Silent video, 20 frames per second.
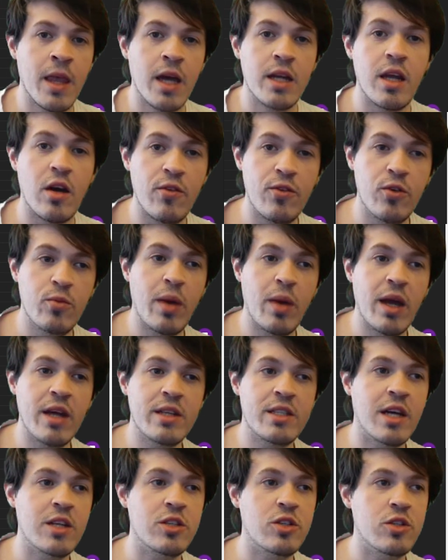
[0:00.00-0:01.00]
Now, if you pay
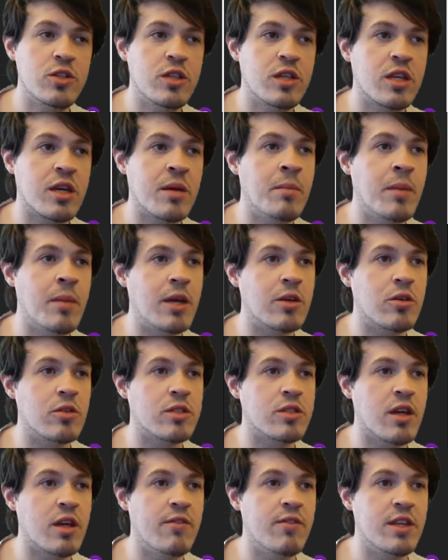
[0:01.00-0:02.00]
attention to the
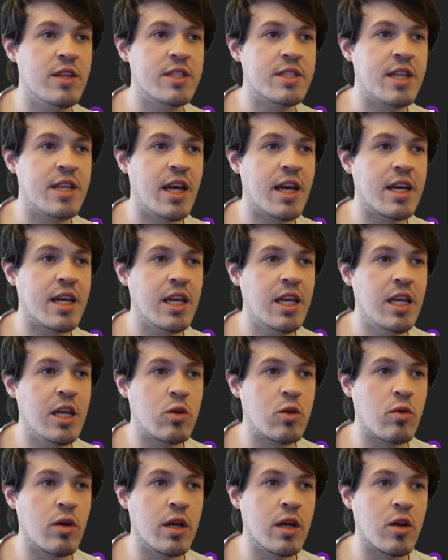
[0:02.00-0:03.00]
commanders of this deck,
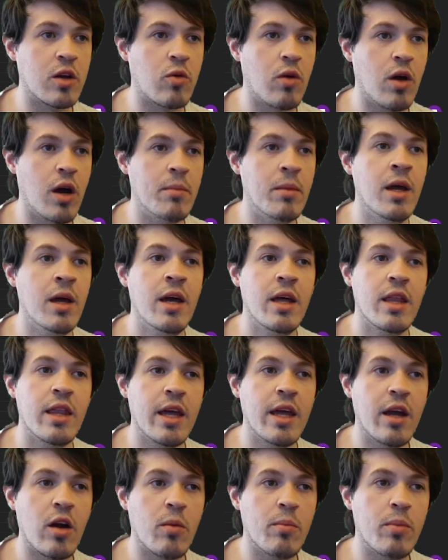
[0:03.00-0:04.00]
Ikra and Kraum,
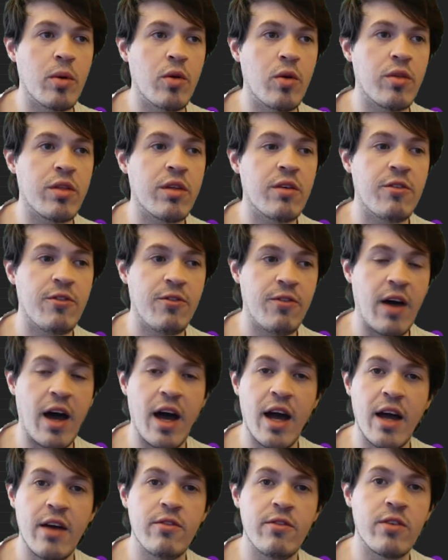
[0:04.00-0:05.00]
they are both
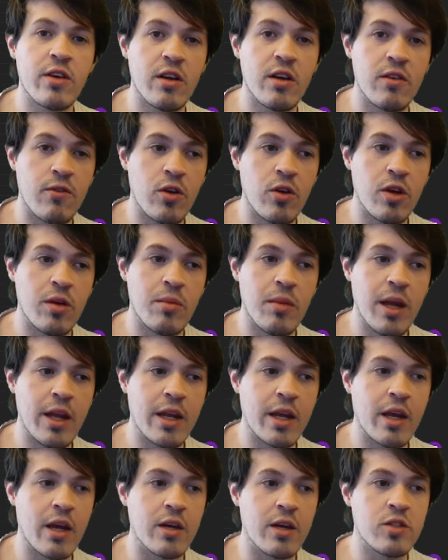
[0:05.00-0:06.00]
5 converted
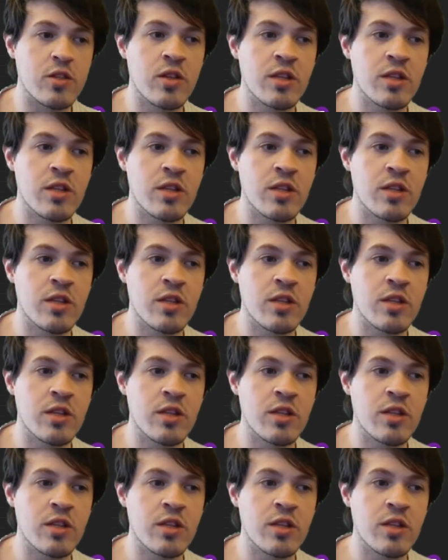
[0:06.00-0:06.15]
mana cost.